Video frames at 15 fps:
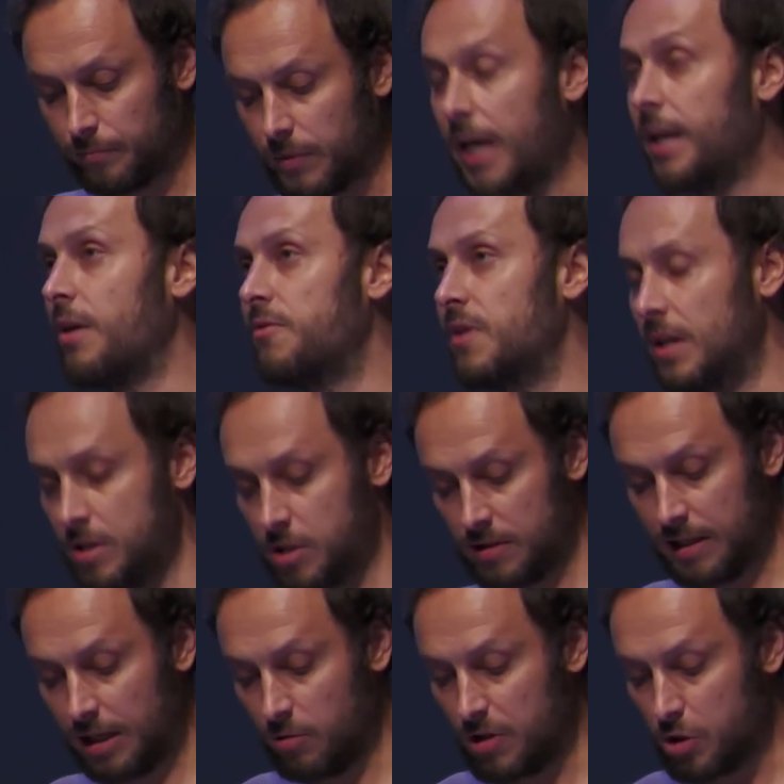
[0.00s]
and I think it's,
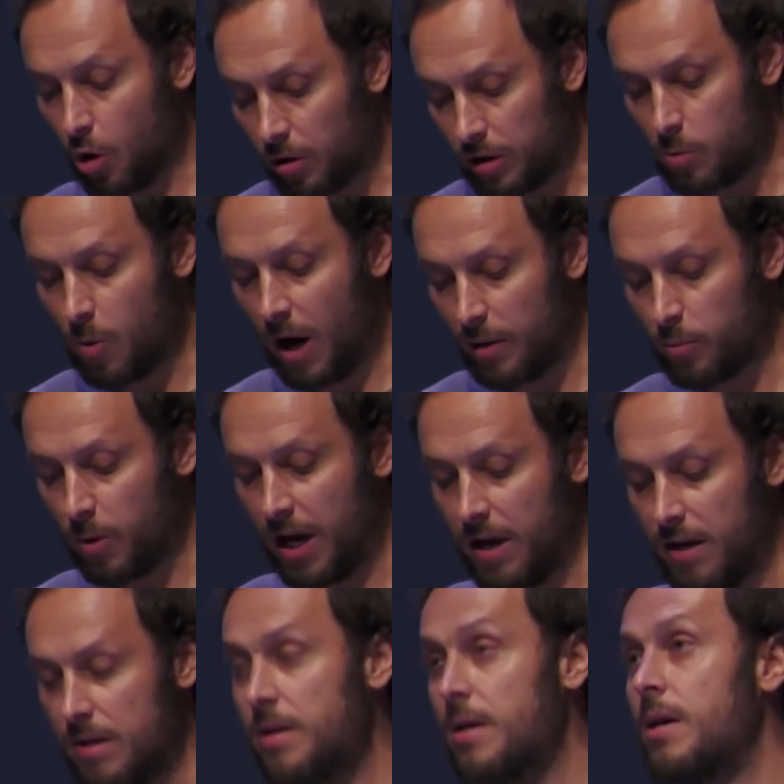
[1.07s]
there is only one
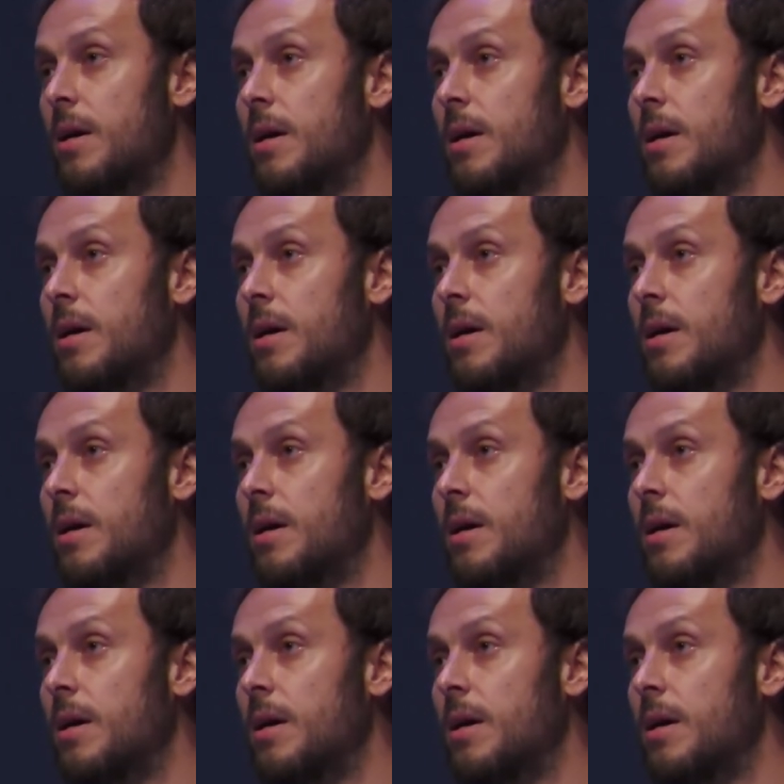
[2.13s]
way